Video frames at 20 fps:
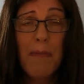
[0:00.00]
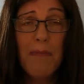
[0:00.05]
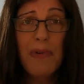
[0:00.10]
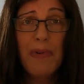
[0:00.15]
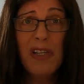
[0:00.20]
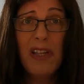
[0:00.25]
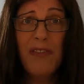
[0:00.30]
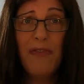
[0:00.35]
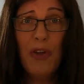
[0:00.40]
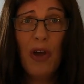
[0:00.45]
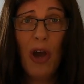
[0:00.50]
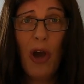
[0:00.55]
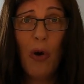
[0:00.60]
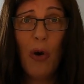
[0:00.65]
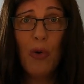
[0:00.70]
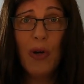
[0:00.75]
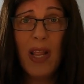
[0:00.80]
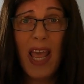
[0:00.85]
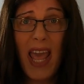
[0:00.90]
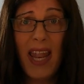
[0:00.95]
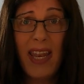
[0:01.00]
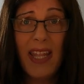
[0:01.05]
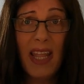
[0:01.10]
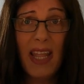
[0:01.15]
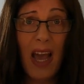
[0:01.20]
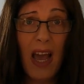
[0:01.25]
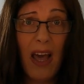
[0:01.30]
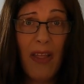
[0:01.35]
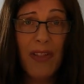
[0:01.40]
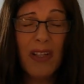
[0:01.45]
but if you hold
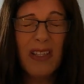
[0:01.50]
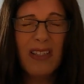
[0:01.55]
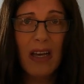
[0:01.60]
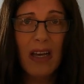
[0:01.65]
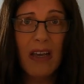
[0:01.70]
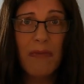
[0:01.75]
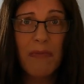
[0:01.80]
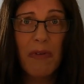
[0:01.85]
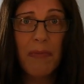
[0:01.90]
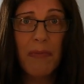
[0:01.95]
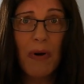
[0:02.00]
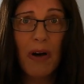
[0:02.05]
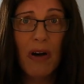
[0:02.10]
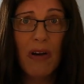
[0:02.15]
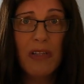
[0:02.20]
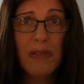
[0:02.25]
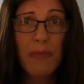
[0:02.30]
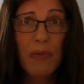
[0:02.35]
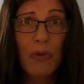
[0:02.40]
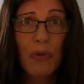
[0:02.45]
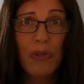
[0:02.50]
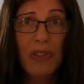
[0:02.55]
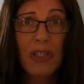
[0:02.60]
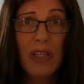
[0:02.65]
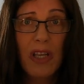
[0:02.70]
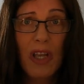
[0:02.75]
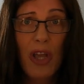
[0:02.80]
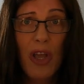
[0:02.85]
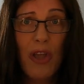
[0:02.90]
any other type of passport,